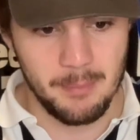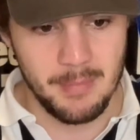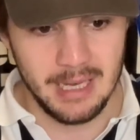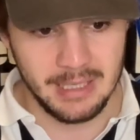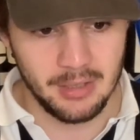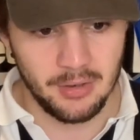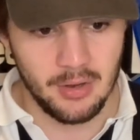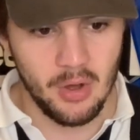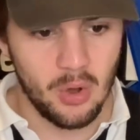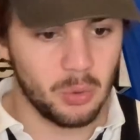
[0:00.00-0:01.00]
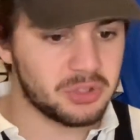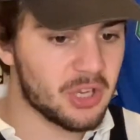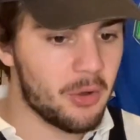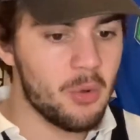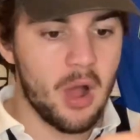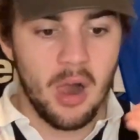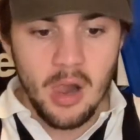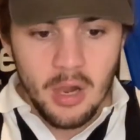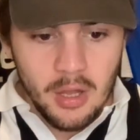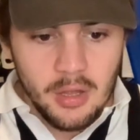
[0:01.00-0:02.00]
million. Also,
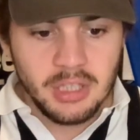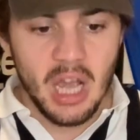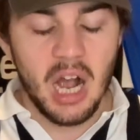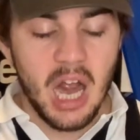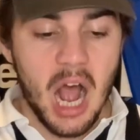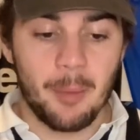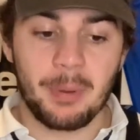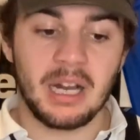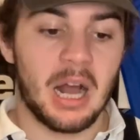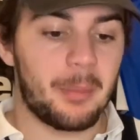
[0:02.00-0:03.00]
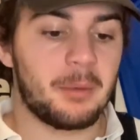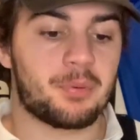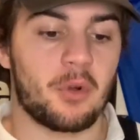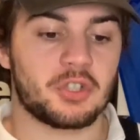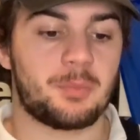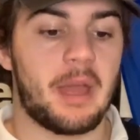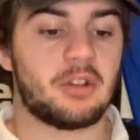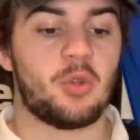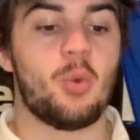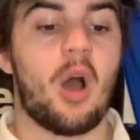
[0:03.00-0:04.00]
young up-and-coming prospect
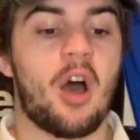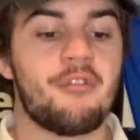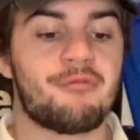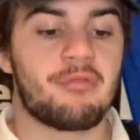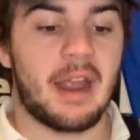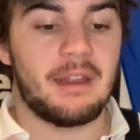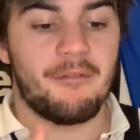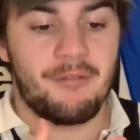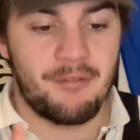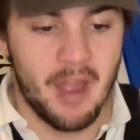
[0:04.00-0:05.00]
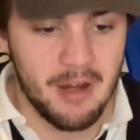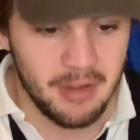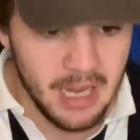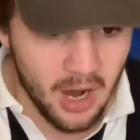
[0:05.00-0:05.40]
who I rate very